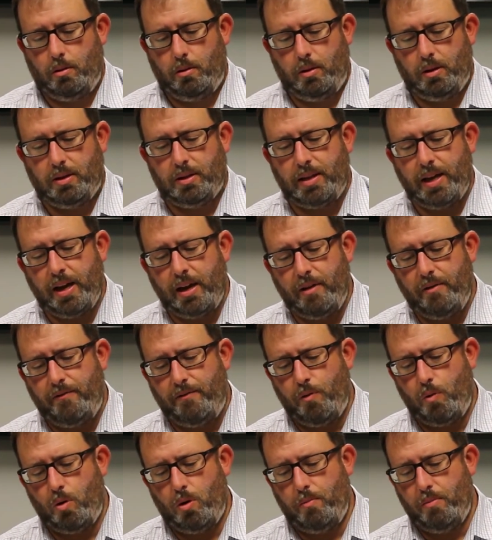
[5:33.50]
The second
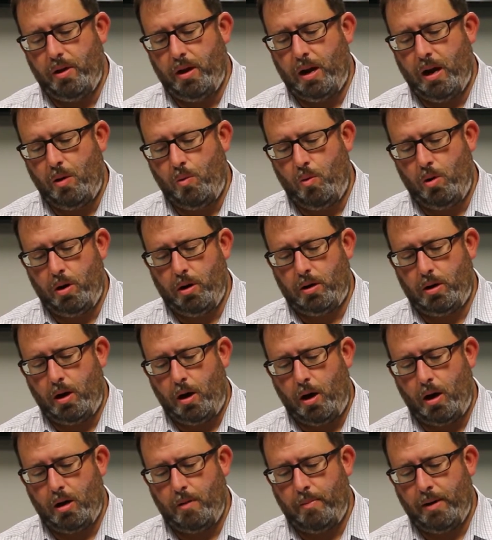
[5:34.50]
form that I want to
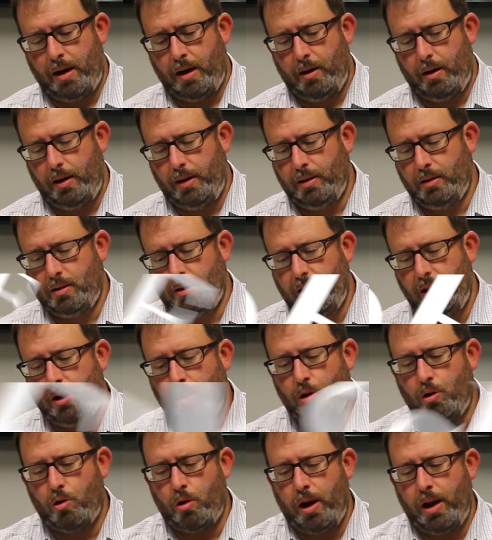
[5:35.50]
talk about is the
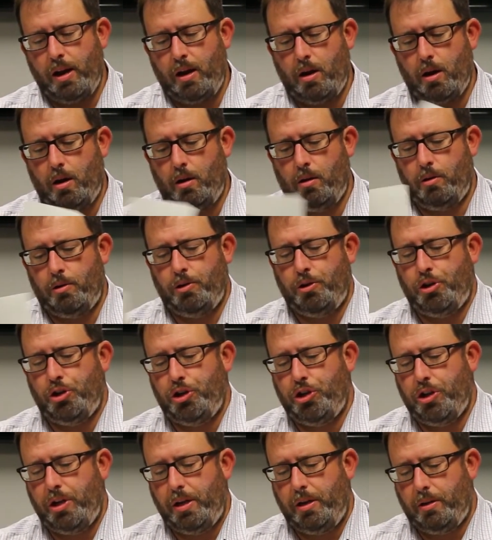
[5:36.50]
gray colored
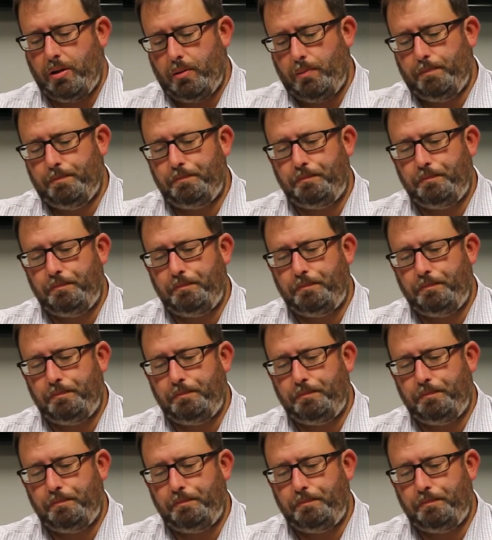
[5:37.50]
sheet.